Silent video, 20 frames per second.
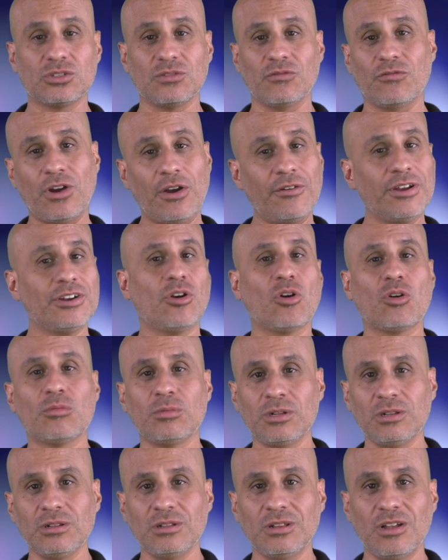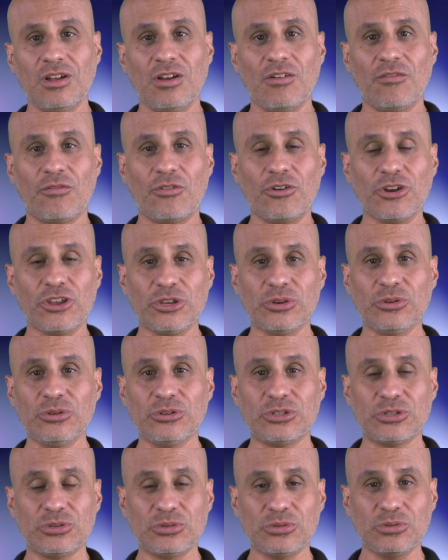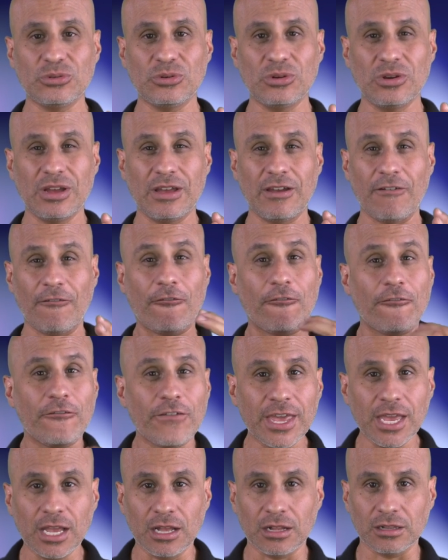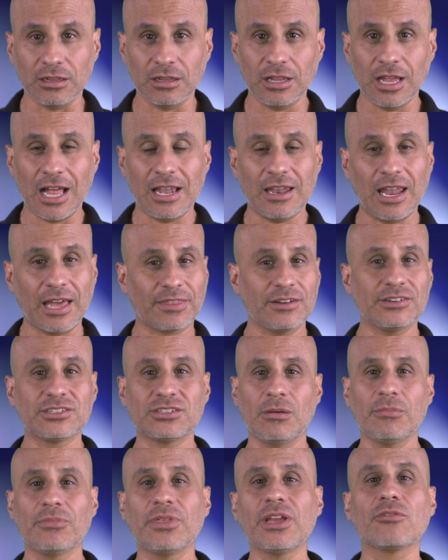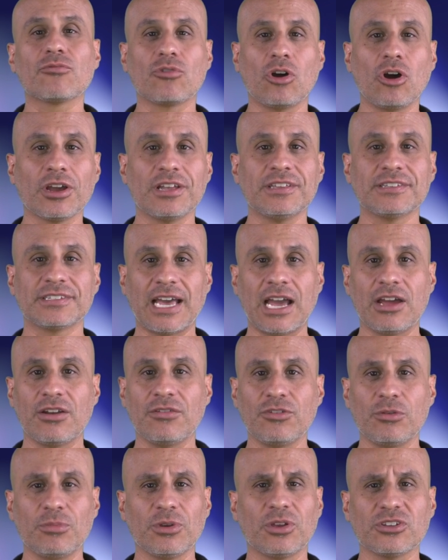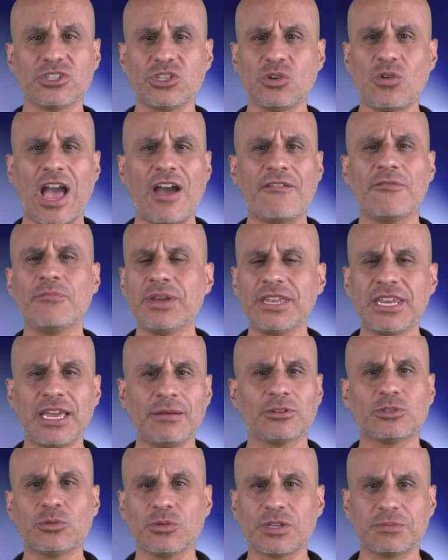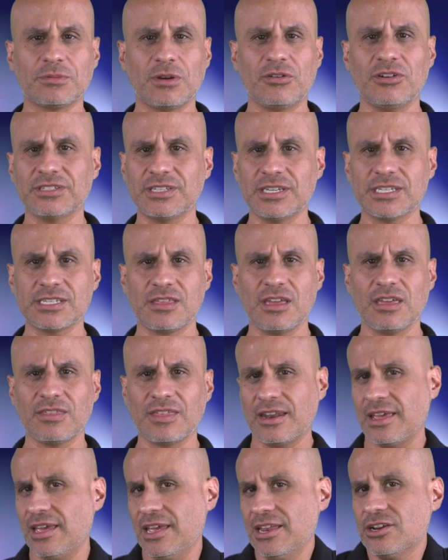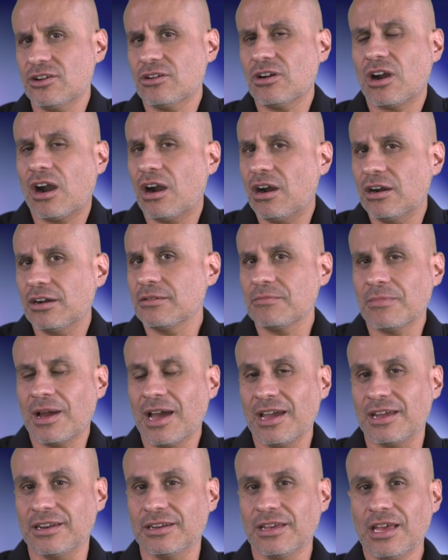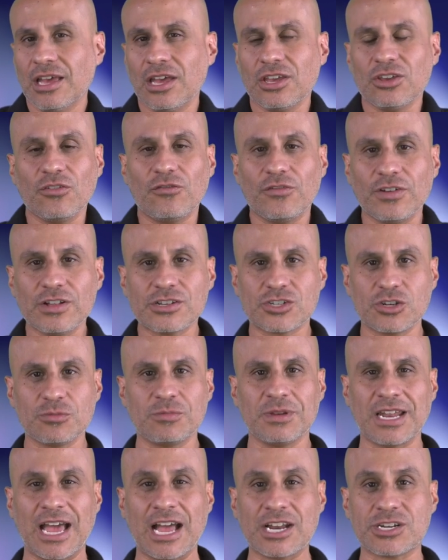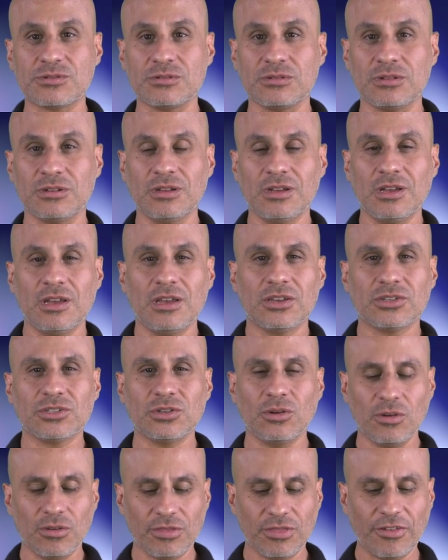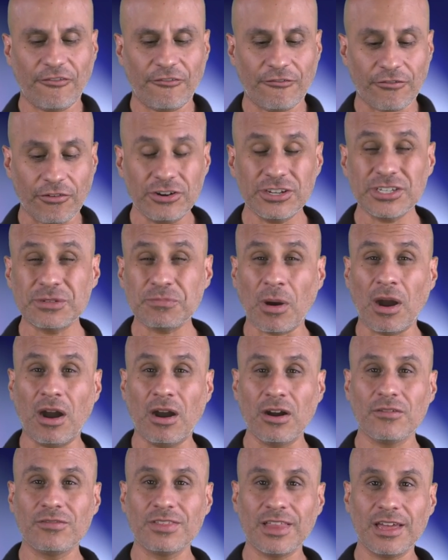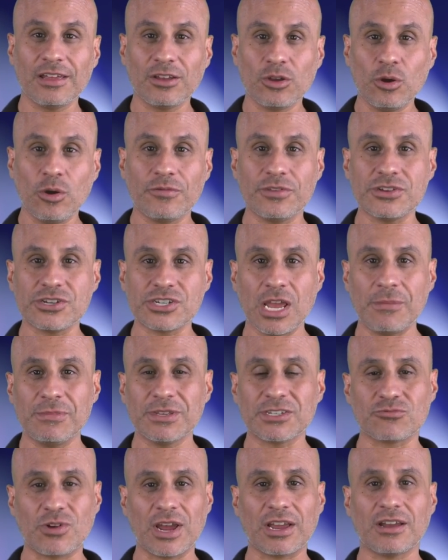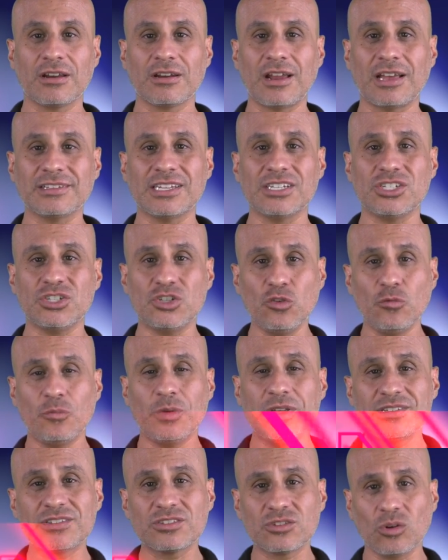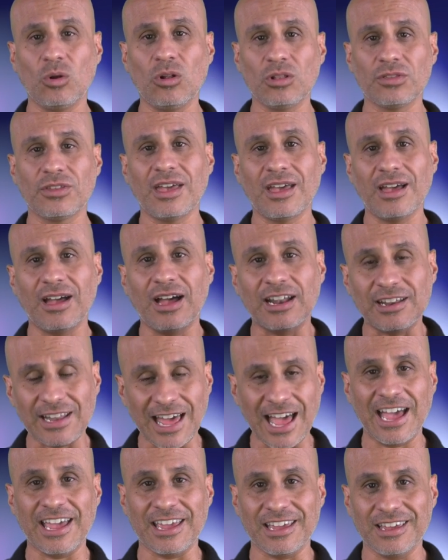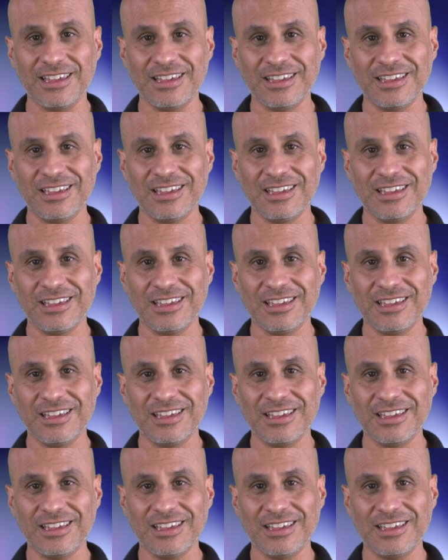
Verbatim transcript: very normal for you to feel like there's something wrong inside of you because you haven't been able to experience this thing that in your heart and mind you feel should be natural. So the first part of letting go of the shame is recognize that you've been sold a lie